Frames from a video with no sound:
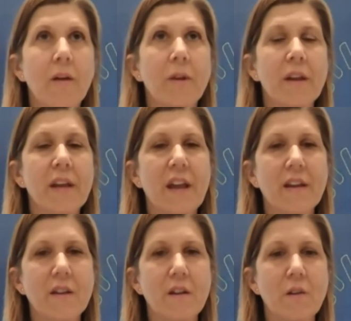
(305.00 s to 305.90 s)
All right. Well, and
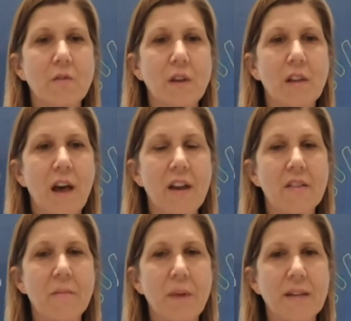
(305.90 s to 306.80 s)
again, you know, a lot
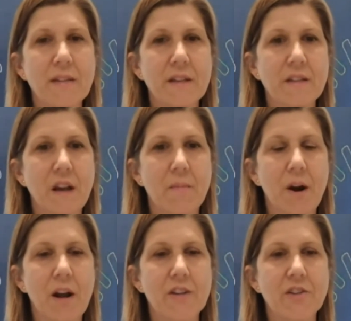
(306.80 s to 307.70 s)
of the basic
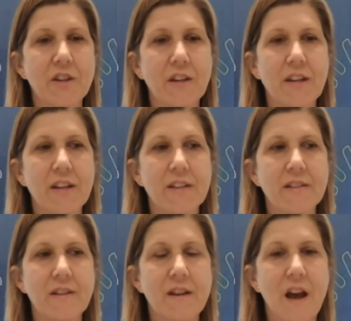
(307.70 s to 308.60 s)
cyber hygiene
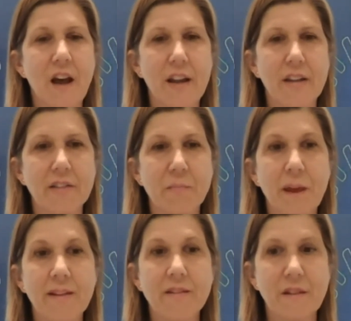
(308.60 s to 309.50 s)
is not
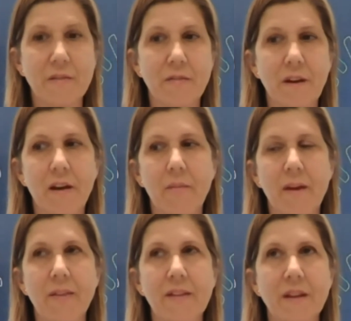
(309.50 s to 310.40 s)
expensive. Um,
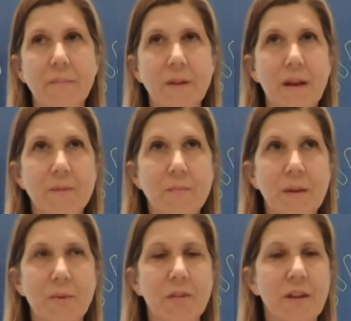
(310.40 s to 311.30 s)
I think sometimes
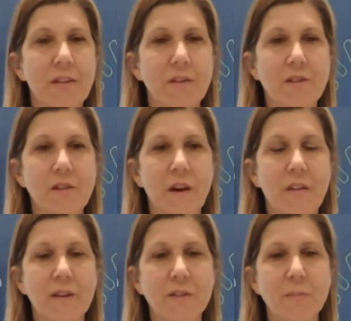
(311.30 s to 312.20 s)
people think there's a lot
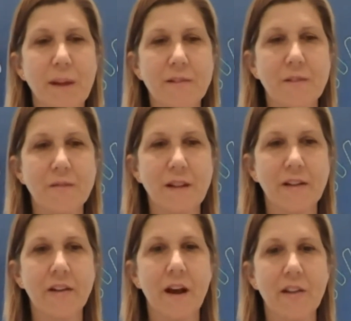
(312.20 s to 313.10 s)
of expensive
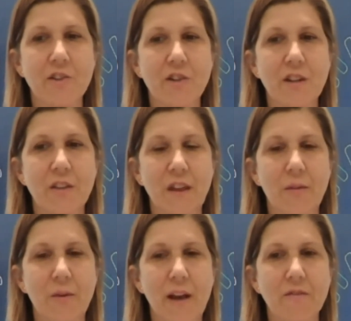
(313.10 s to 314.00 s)
technology that
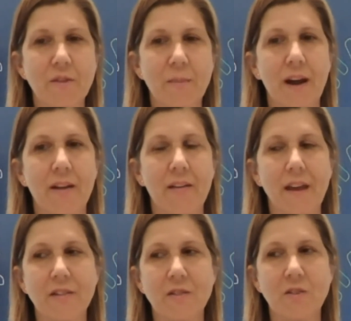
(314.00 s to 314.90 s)
they would have to buy, and
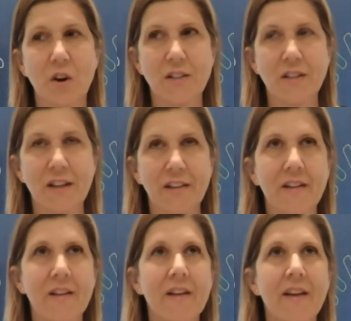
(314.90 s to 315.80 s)
that's daunting.
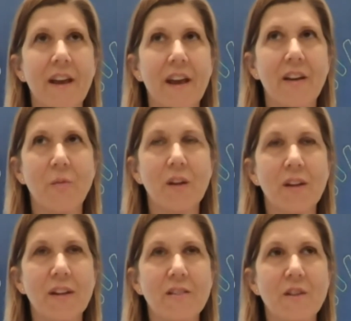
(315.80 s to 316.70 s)
And it
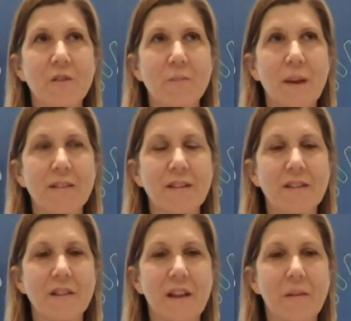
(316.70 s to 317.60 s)
really is those
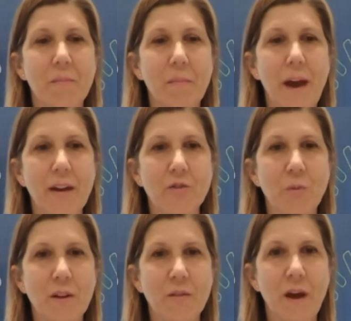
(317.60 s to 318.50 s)
basics like patch
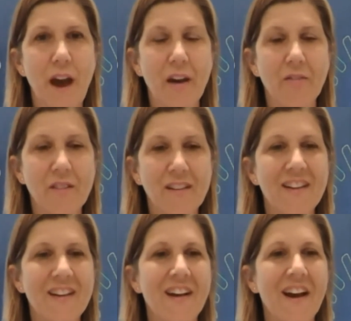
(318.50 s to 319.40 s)
what you have,
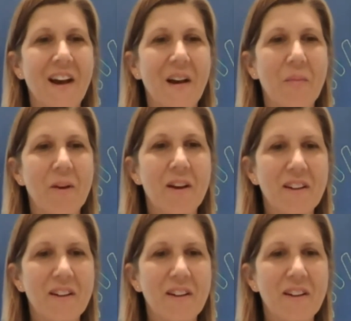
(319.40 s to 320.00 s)
um,